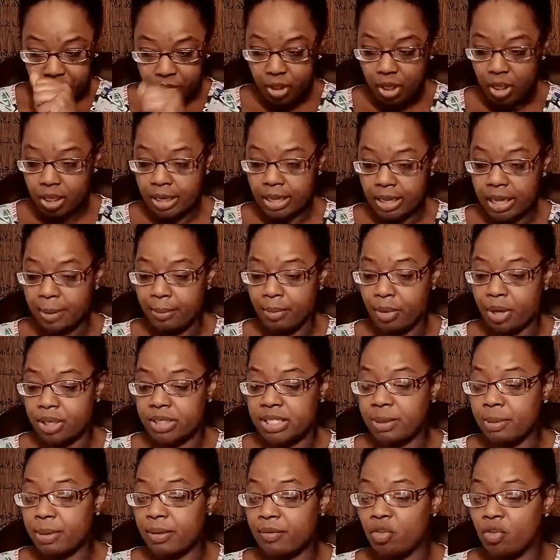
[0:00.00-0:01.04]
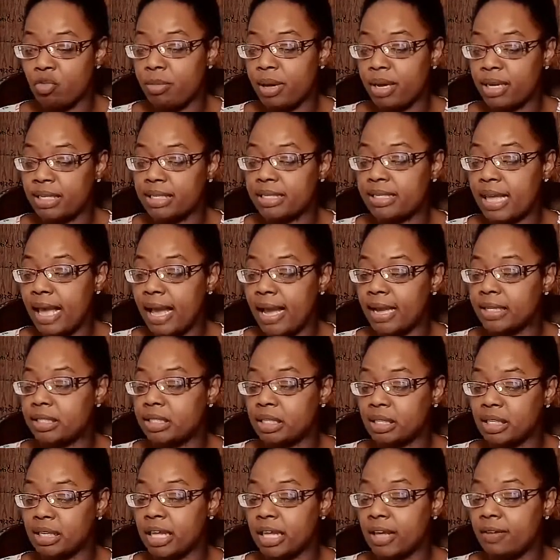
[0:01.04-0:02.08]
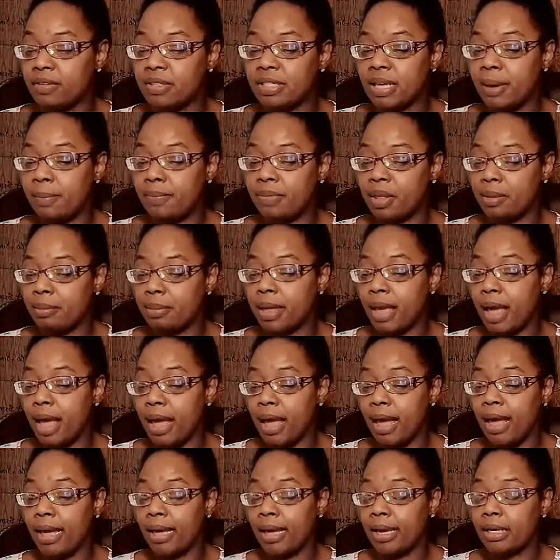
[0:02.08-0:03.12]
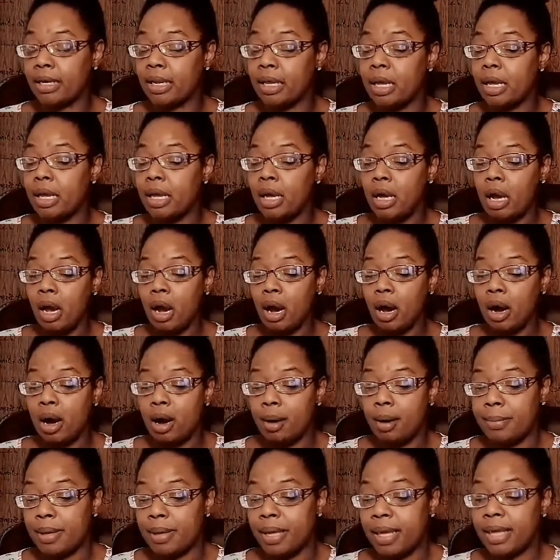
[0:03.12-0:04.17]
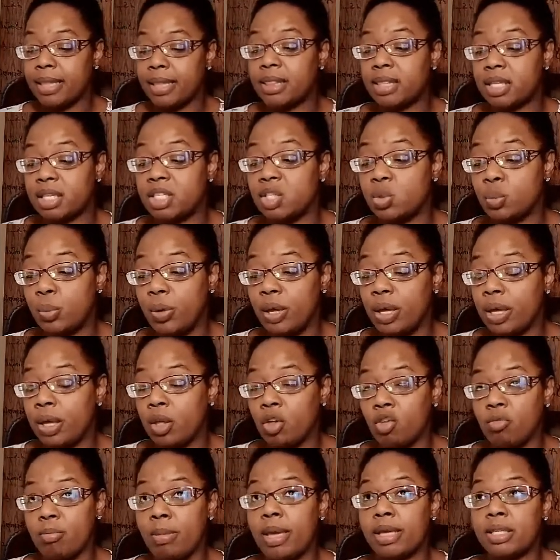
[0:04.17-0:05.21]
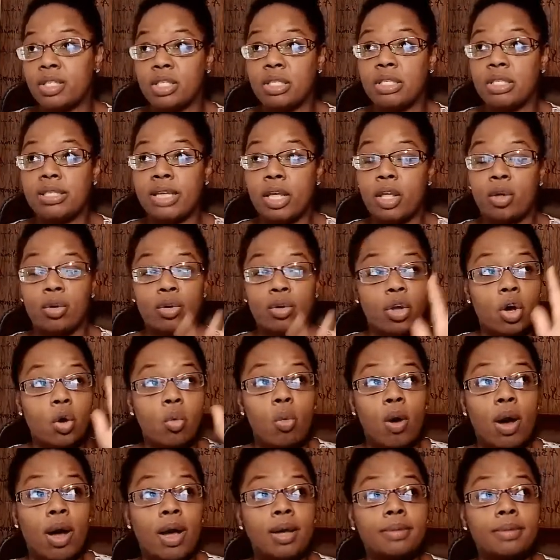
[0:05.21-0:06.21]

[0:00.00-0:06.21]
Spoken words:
Libra, some of you may decide to leave something behind in this week. You may just say, you know what?